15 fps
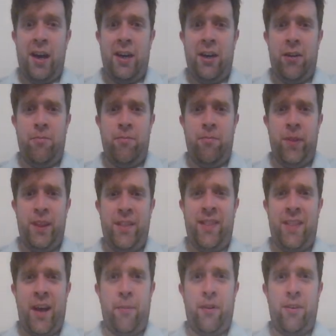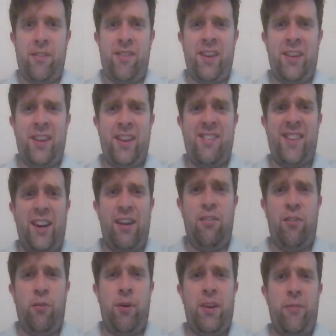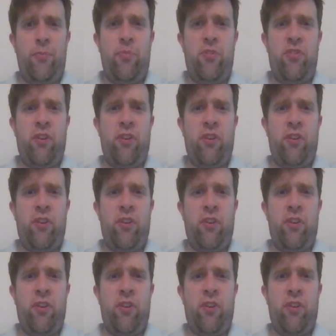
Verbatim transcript: Um, that being said, let's get into it.